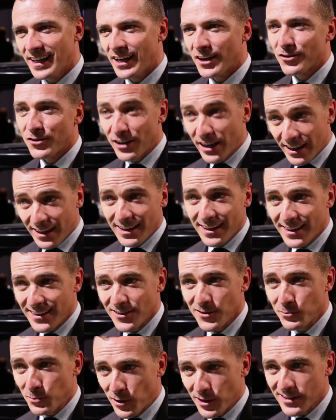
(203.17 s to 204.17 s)
a regular
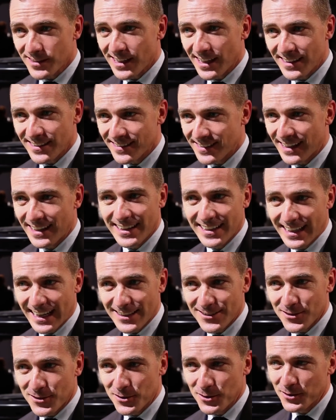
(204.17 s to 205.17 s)
sports car standing next to